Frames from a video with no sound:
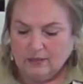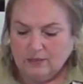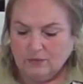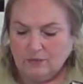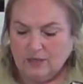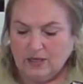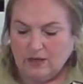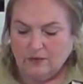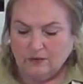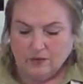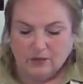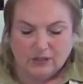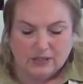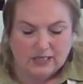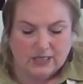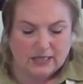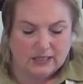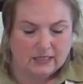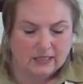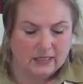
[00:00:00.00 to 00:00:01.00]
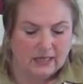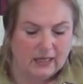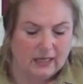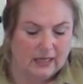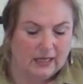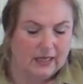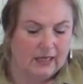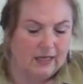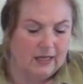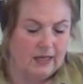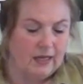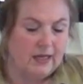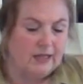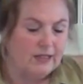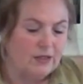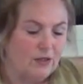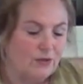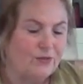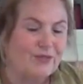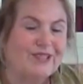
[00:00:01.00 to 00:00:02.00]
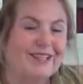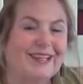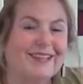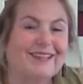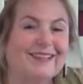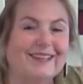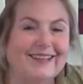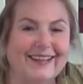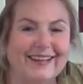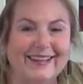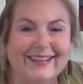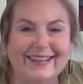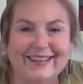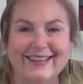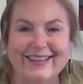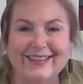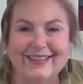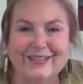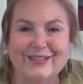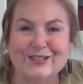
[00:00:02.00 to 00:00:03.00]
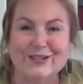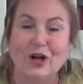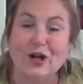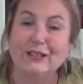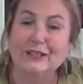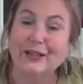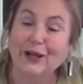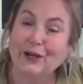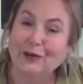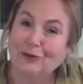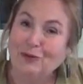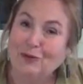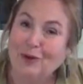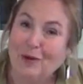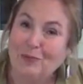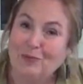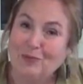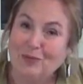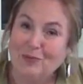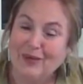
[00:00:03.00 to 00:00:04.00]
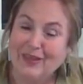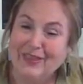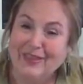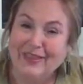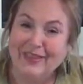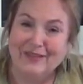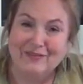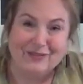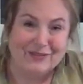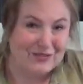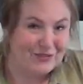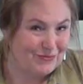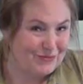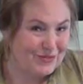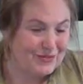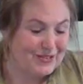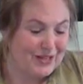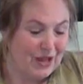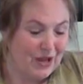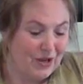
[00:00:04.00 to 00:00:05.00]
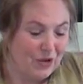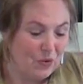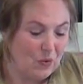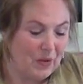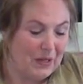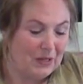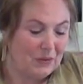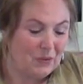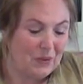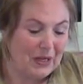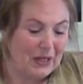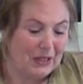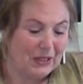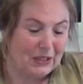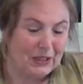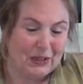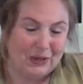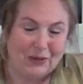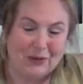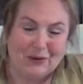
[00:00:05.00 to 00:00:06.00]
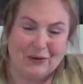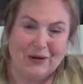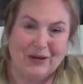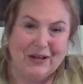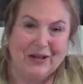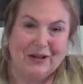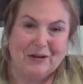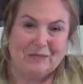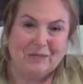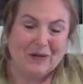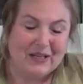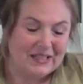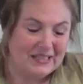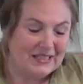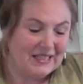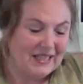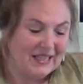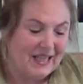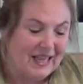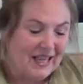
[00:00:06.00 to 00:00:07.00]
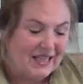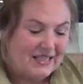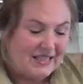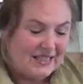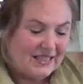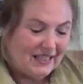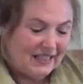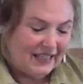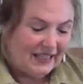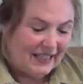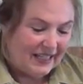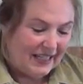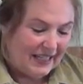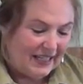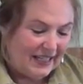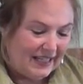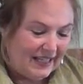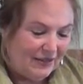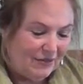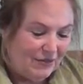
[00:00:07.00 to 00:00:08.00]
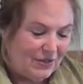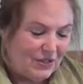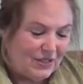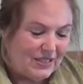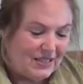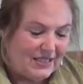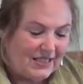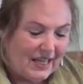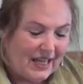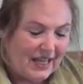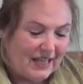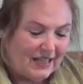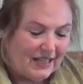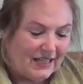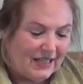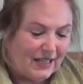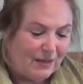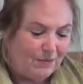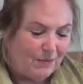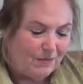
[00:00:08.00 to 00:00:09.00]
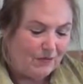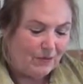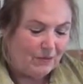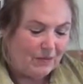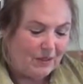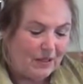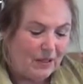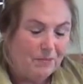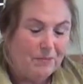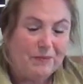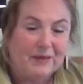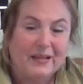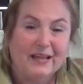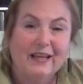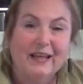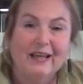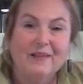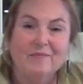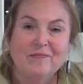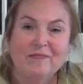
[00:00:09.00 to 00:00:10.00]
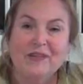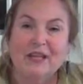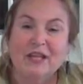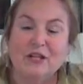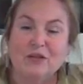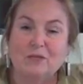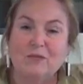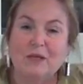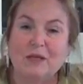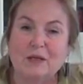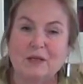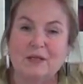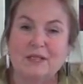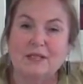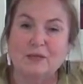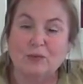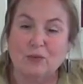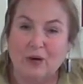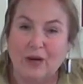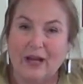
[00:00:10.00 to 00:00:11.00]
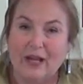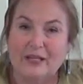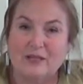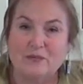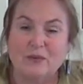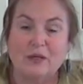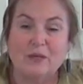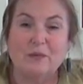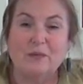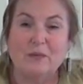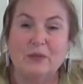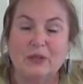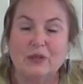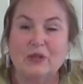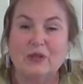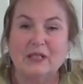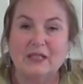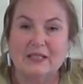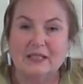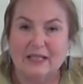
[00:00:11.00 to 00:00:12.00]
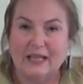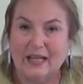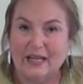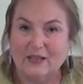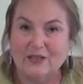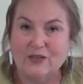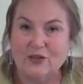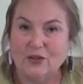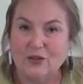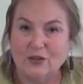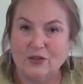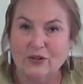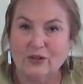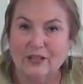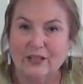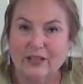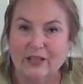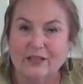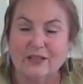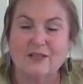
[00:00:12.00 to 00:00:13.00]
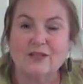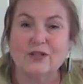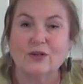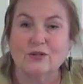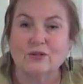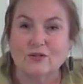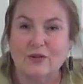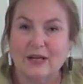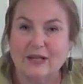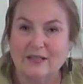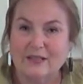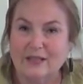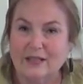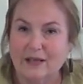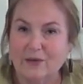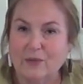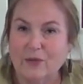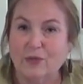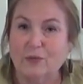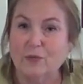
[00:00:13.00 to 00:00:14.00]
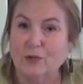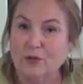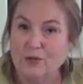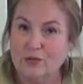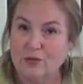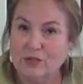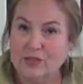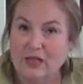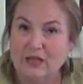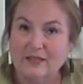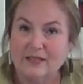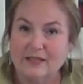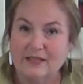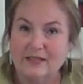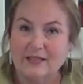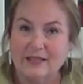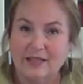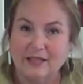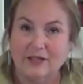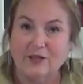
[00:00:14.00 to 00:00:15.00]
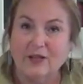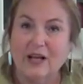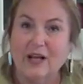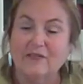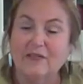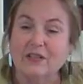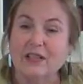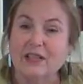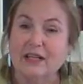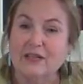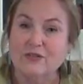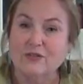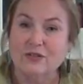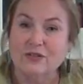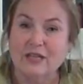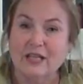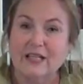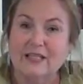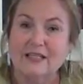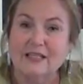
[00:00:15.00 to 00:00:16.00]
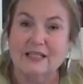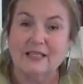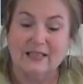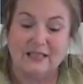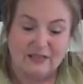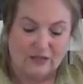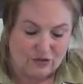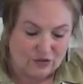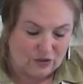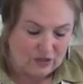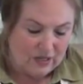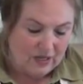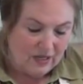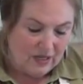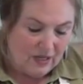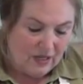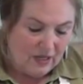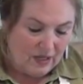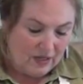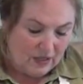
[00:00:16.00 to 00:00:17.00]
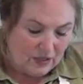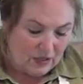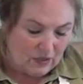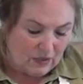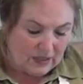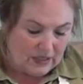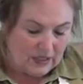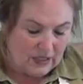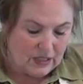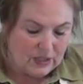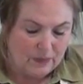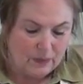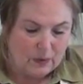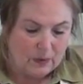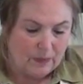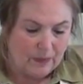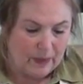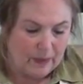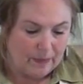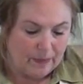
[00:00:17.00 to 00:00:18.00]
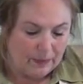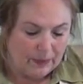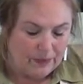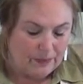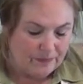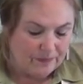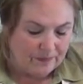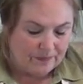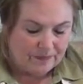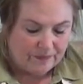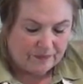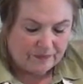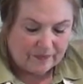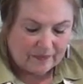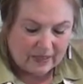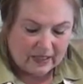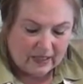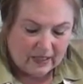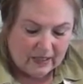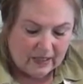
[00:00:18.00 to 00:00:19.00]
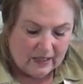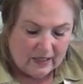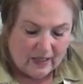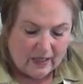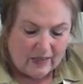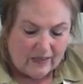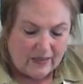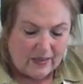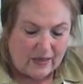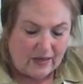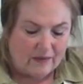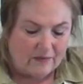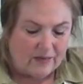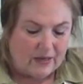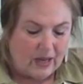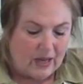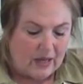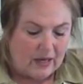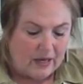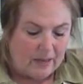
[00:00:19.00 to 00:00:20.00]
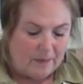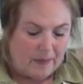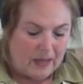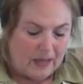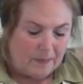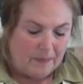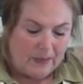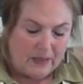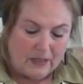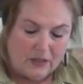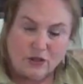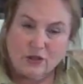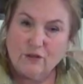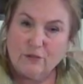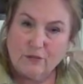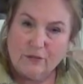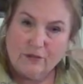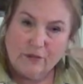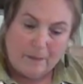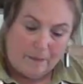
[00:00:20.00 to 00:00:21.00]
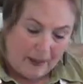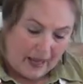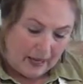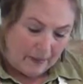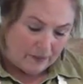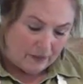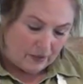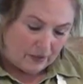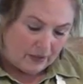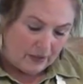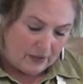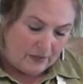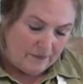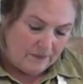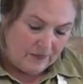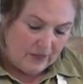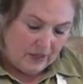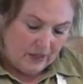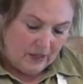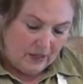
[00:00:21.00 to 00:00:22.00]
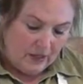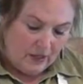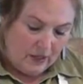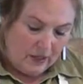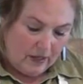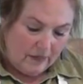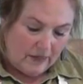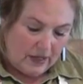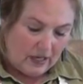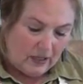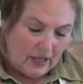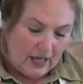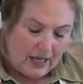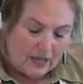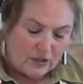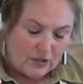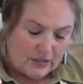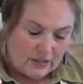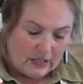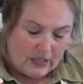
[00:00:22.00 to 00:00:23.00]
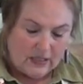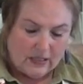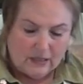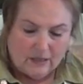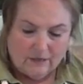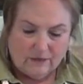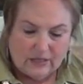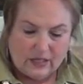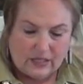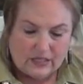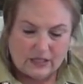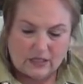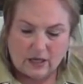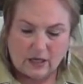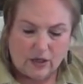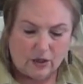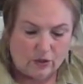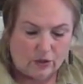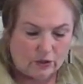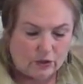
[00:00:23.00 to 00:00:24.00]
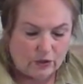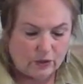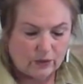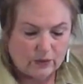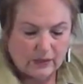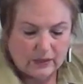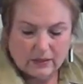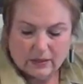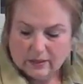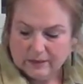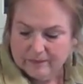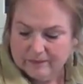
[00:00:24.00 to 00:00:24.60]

whatever you tend to like. I don't tend to like the salt I grew up with, which was quite a while ago, but it has silica in it, which is sand, to keep it from clumping. You'd be surprised what a bitterness it adds to your cooking. So try to stay with the pure salts. Instead, you'll have a nicer tasting dish. So 1 teaspoon of pepper. And then I've got about 1 pinch of paprika. And that'll add just a hint of nice color to it.